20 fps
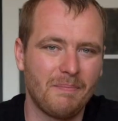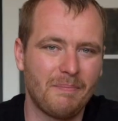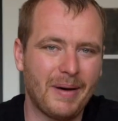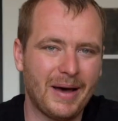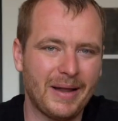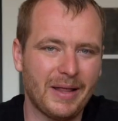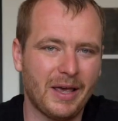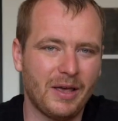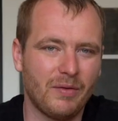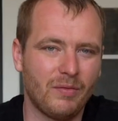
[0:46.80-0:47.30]

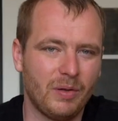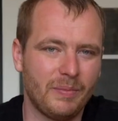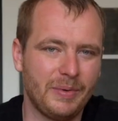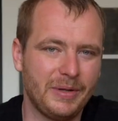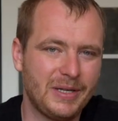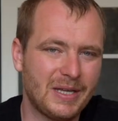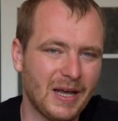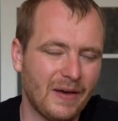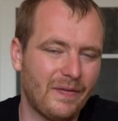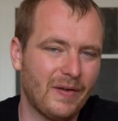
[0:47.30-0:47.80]
but it will be
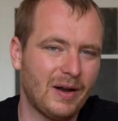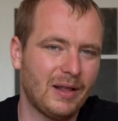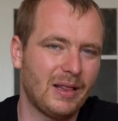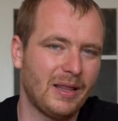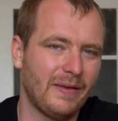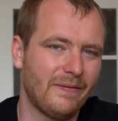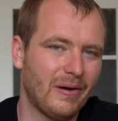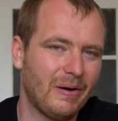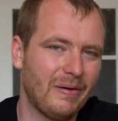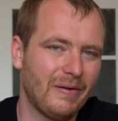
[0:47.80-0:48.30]

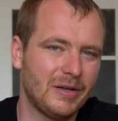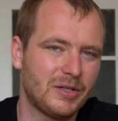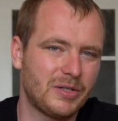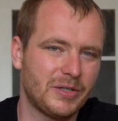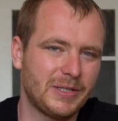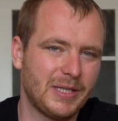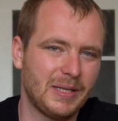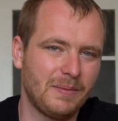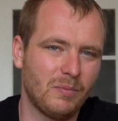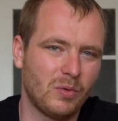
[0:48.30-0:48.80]
definitely a very
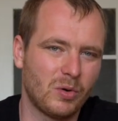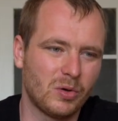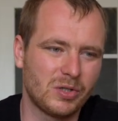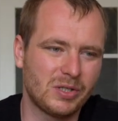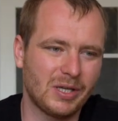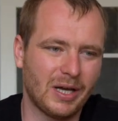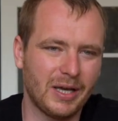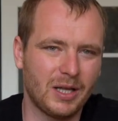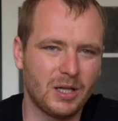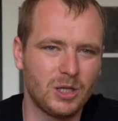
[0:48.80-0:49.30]
interesting
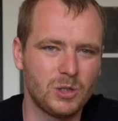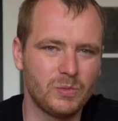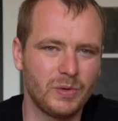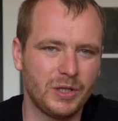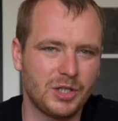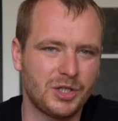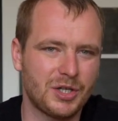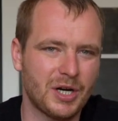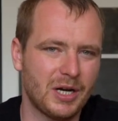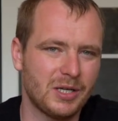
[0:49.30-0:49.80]
motorcycle
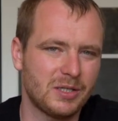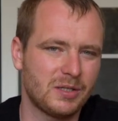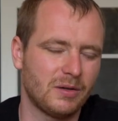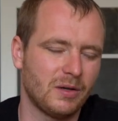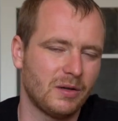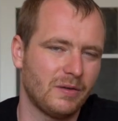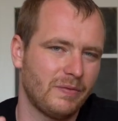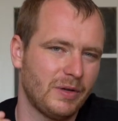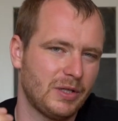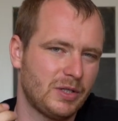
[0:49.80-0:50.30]
which shares
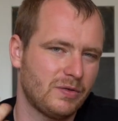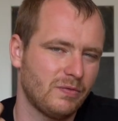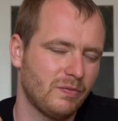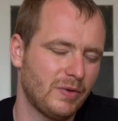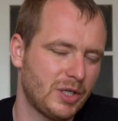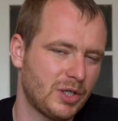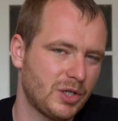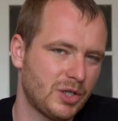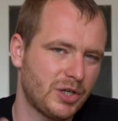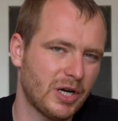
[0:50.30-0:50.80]

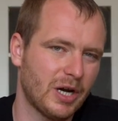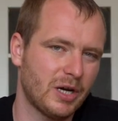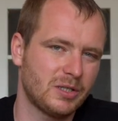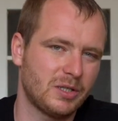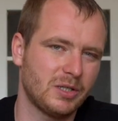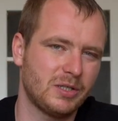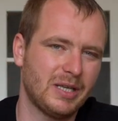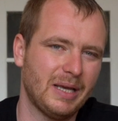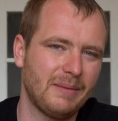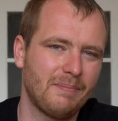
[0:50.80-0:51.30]

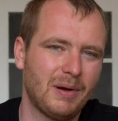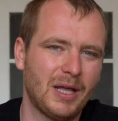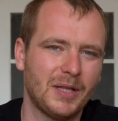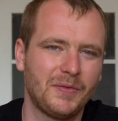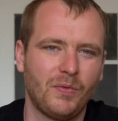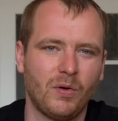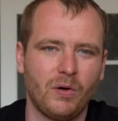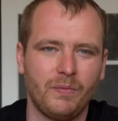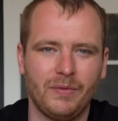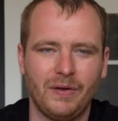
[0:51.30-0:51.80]
the same
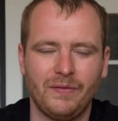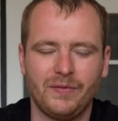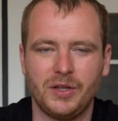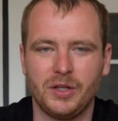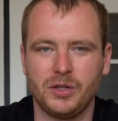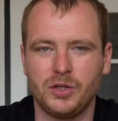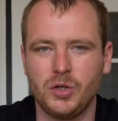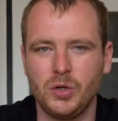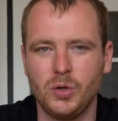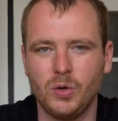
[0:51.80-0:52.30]
platform with
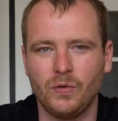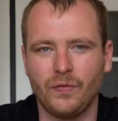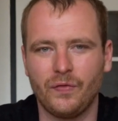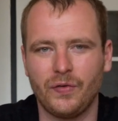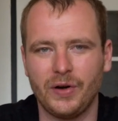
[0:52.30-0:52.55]
the Duke